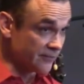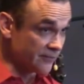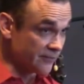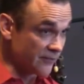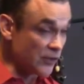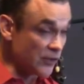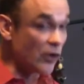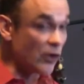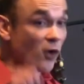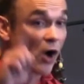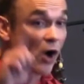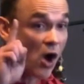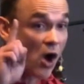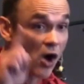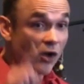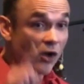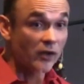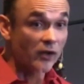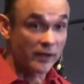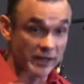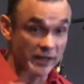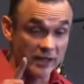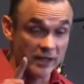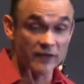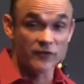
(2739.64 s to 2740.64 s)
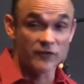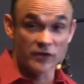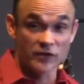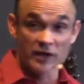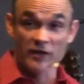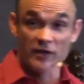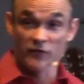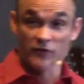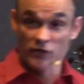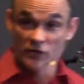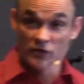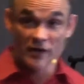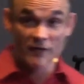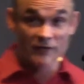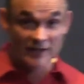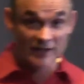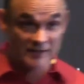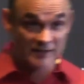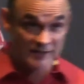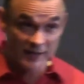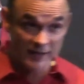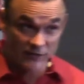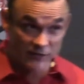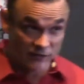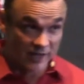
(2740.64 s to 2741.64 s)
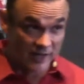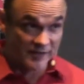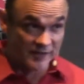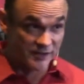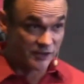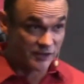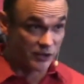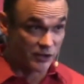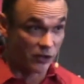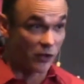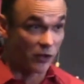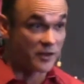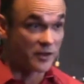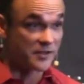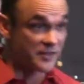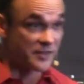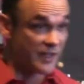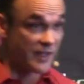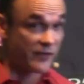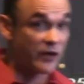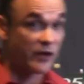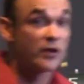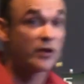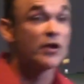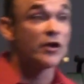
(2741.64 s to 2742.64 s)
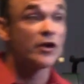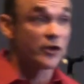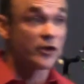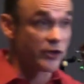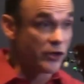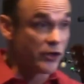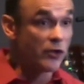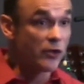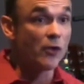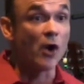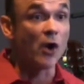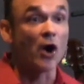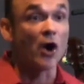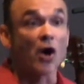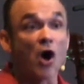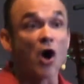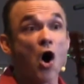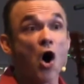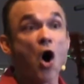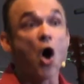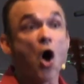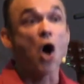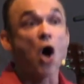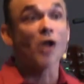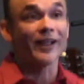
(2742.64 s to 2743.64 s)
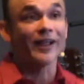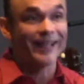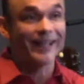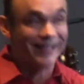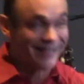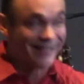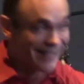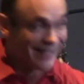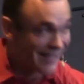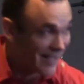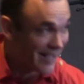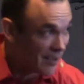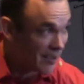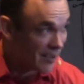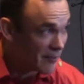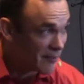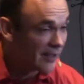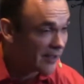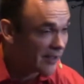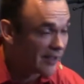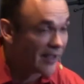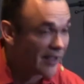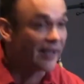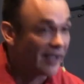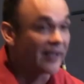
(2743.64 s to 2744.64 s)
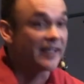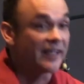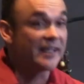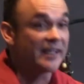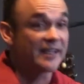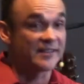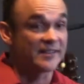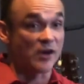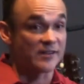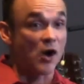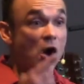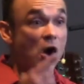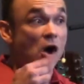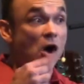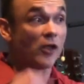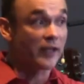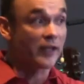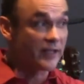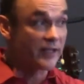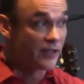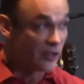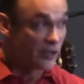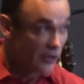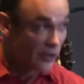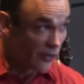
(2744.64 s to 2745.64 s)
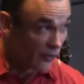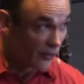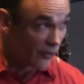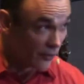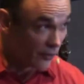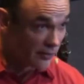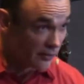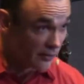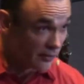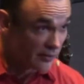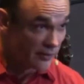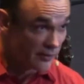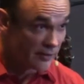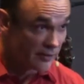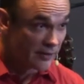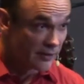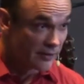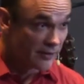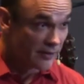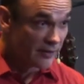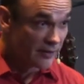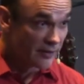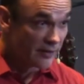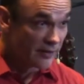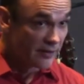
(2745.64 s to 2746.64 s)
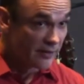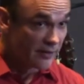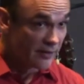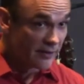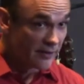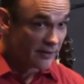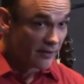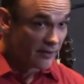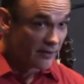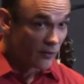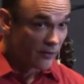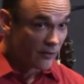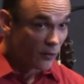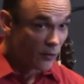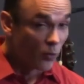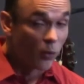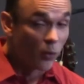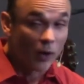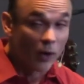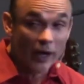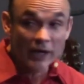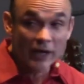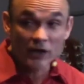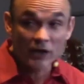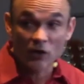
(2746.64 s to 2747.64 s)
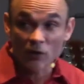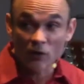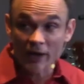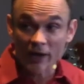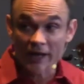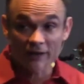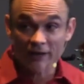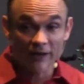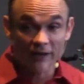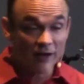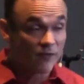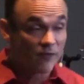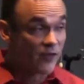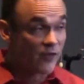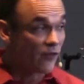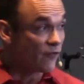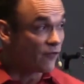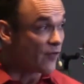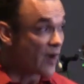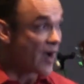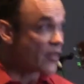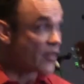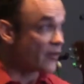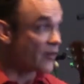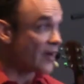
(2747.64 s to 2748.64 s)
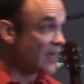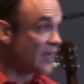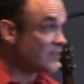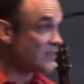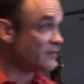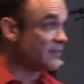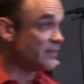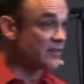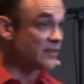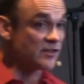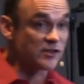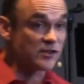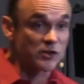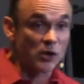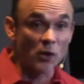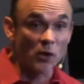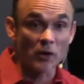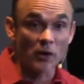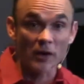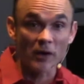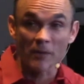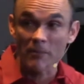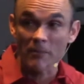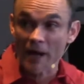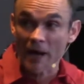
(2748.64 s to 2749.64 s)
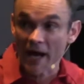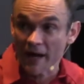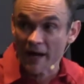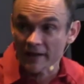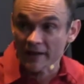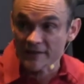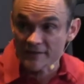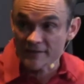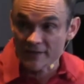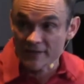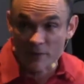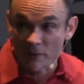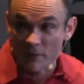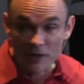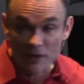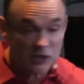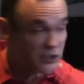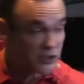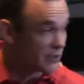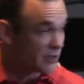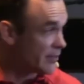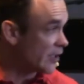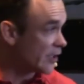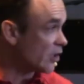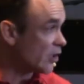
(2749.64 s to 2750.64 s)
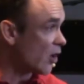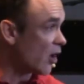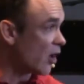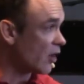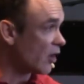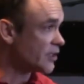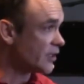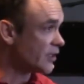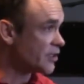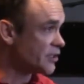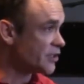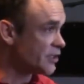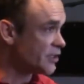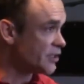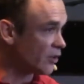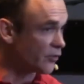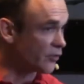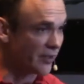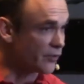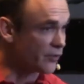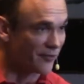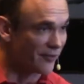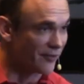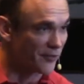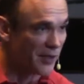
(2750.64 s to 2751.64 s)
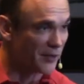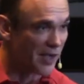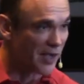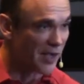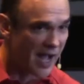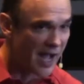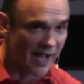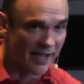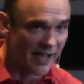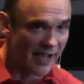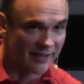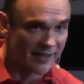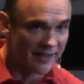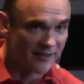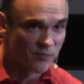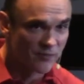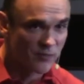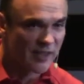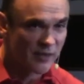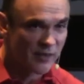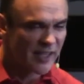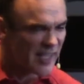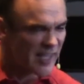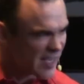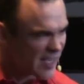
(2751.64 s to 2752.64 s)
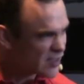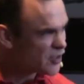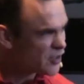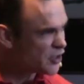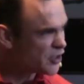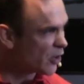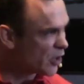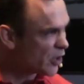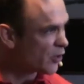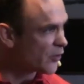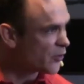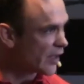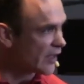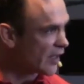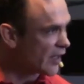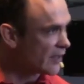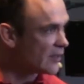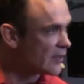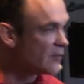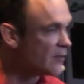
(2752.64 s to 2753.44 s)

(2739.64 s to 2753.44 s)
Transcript: You're all, if, if you have received Christ as your Lord and Savior, you are all in Him and He is all in you. What great love the Father has bestowed upon us that we should be called the children of God, His children.